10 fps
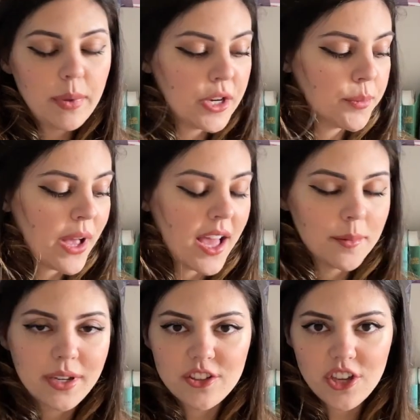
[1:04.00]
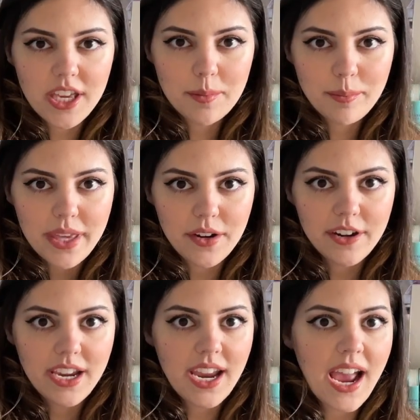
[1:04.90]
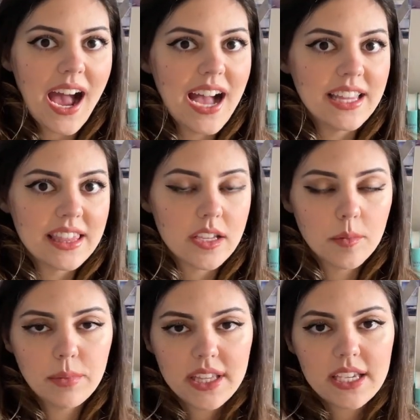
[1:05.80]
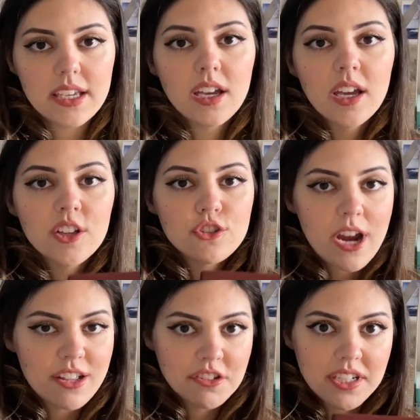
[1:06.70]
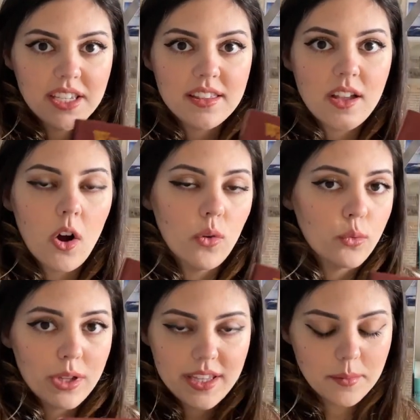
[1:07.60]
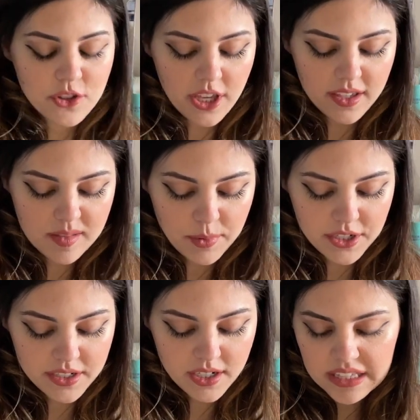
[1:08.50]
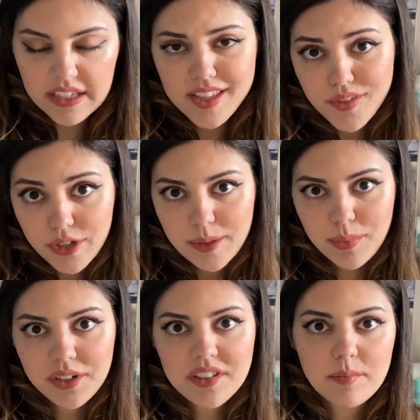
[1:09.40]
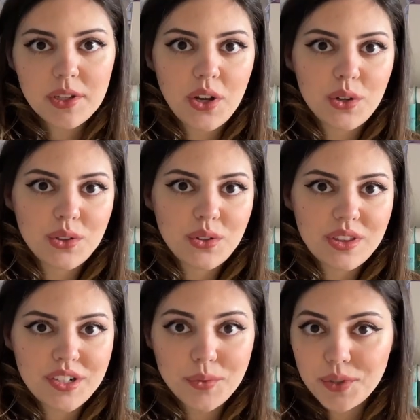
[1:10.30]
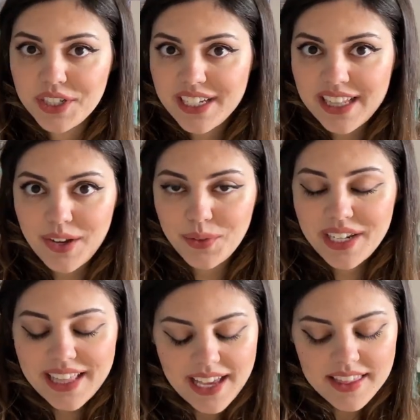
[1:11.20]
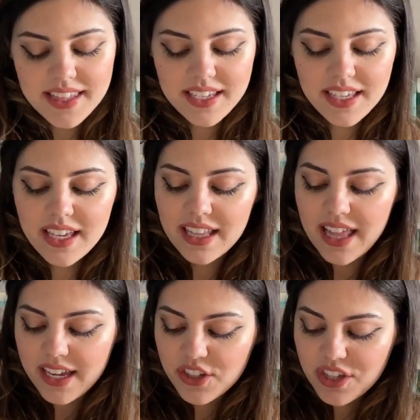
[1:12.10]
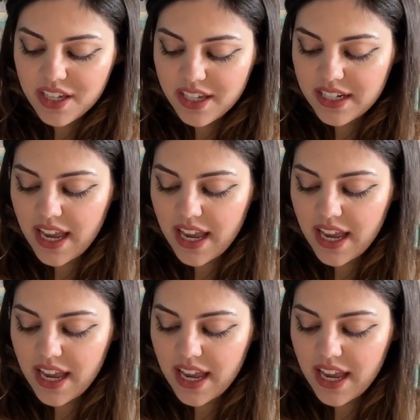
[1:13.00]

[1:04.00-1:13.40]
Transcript: Peter Pan by J.M. Barrie, and The Complete Tragedies of William Shakespeare. These three books belong to their Word Cloud Classic collection,